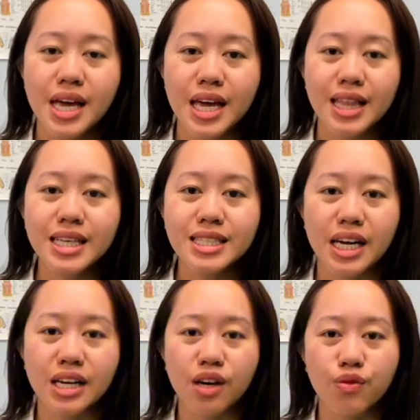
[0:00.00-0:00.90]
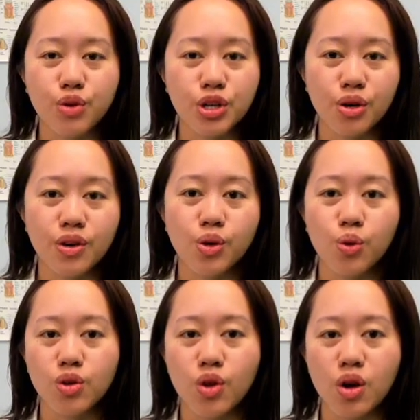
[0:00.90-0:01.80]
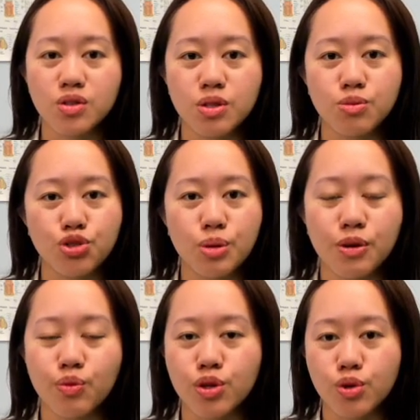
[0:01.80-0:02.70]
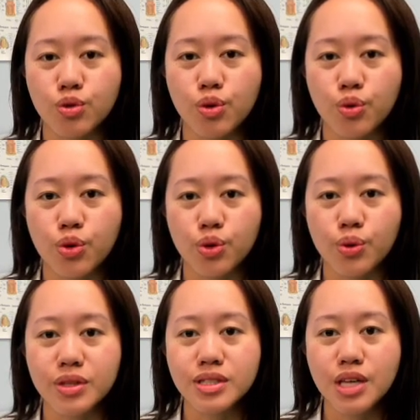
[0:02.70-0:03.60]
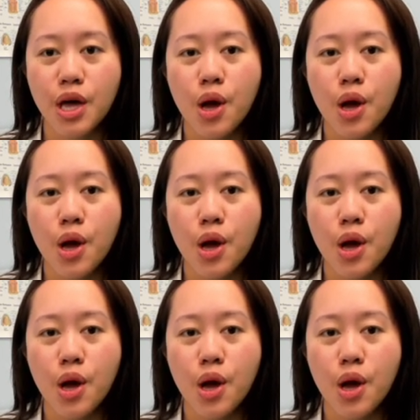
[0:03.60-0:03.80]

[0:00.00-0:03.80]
in the setting of recurrent or long-term treatment with glucocorticoids.